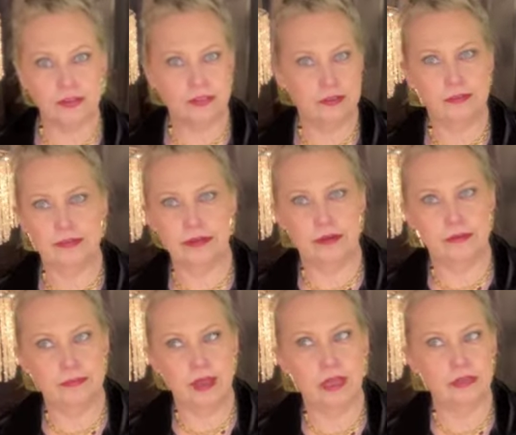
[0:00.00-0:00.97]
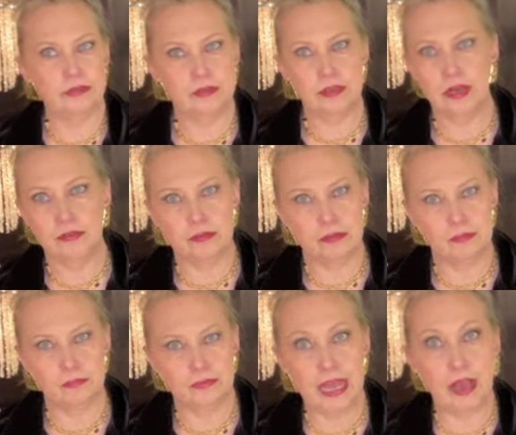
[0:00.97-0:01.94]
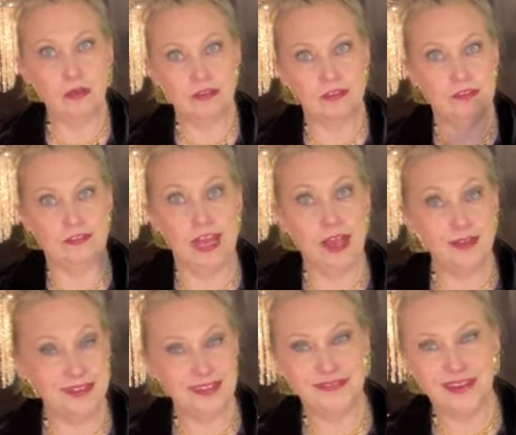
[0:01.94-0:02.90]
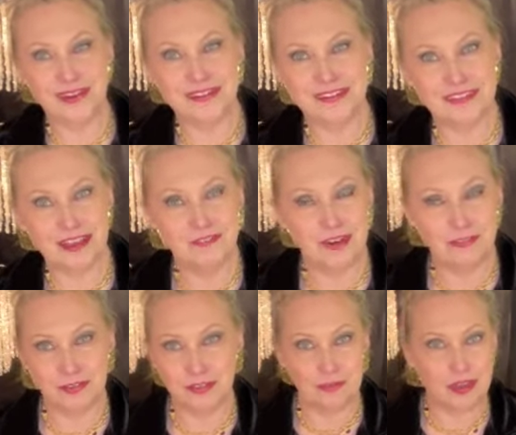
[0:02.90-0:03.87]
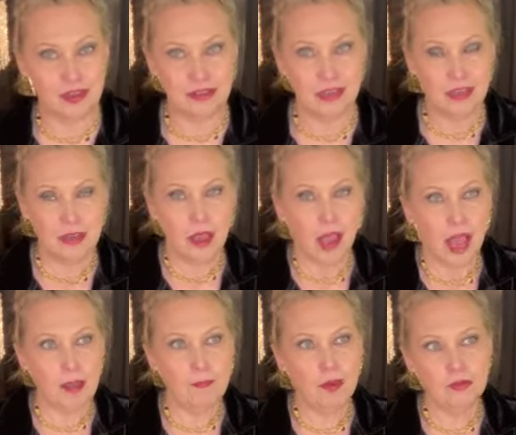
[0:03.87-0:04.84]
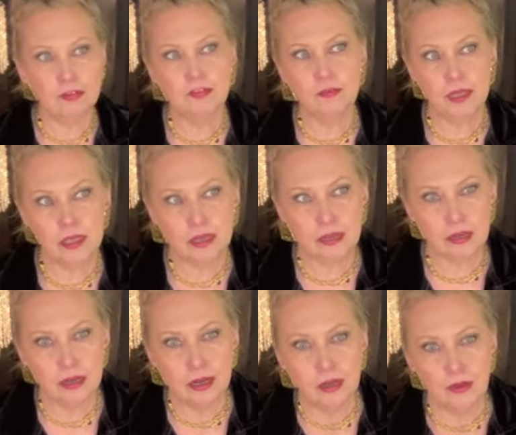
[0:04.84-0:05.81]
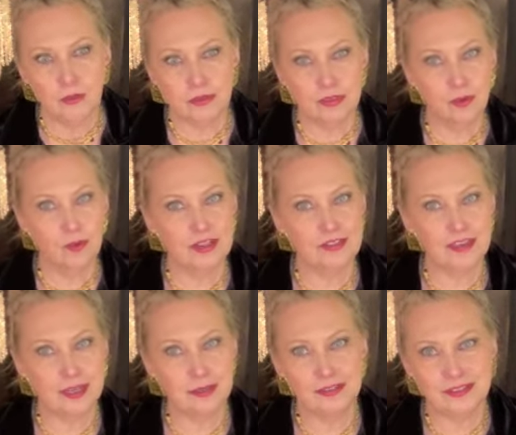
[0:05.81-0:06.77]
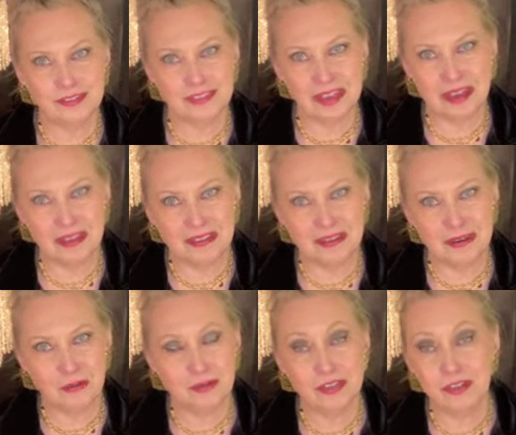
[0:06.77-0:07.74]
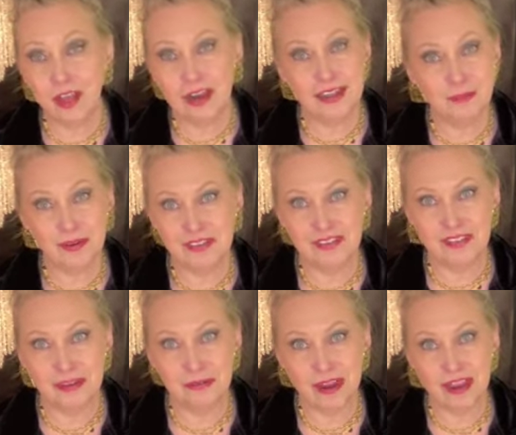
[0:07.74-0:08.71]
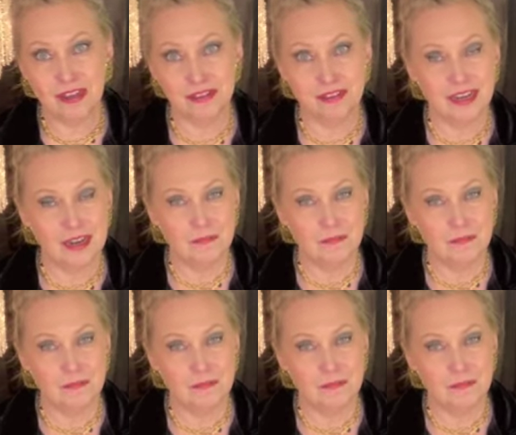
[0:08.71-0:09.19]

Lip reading: There are hundreds and hundreds, thousands and thousands of fragrances I've never smelled. I'm most familiar with the ones I used to sell, you know, which a lot of them are still around.